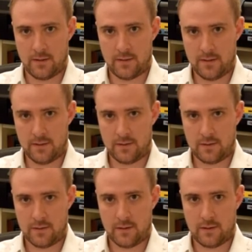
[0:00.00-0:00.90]

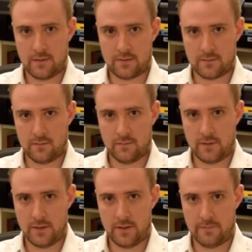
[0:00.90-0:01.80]
This has
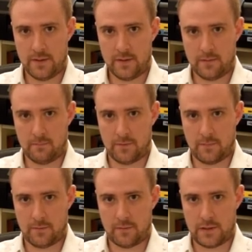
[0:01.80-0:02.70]
already been
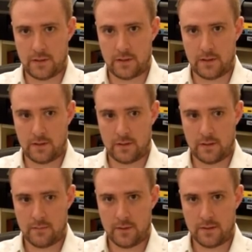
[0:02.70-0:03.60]
implemented in the
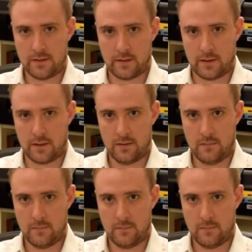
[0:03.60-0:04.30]
USA.